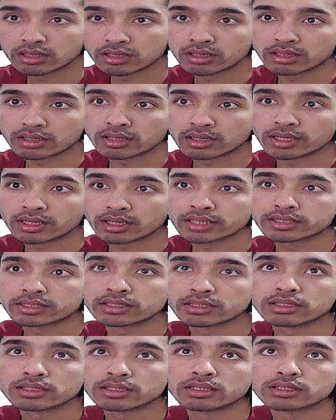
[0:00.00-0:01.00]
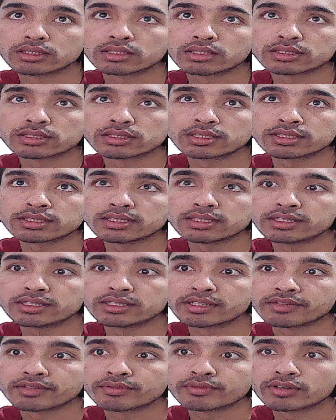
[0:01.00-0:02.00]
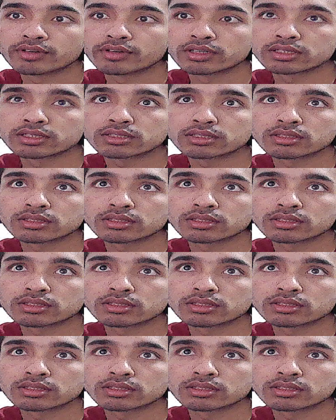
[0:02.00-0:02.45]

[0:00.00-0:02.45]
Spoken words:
right? This is in reverse